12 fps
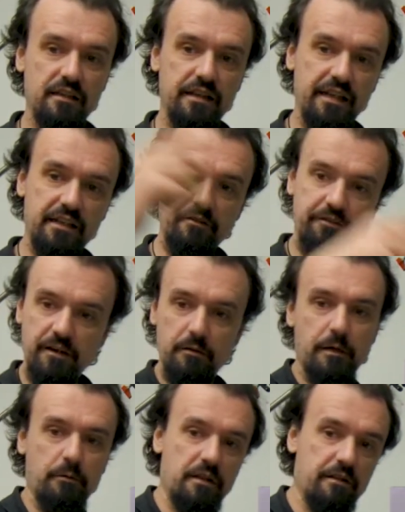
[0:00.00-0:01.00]

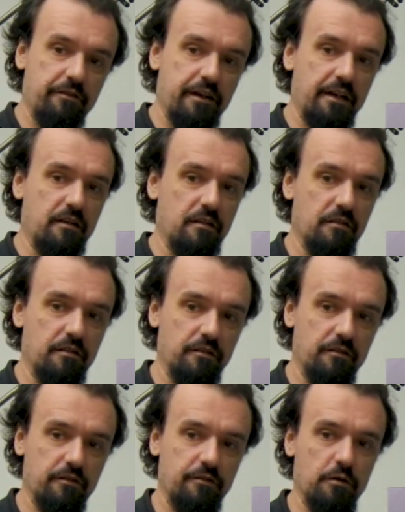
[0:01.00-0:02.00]
interfering with the final
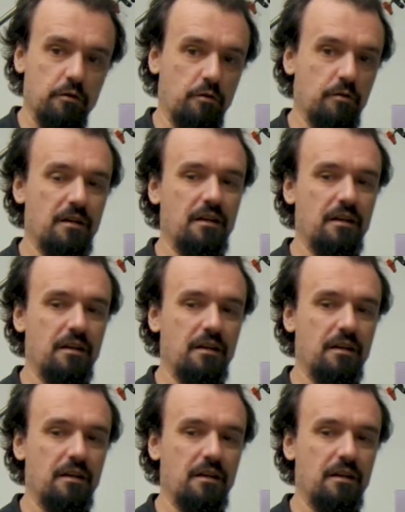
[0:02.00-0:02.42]
photo.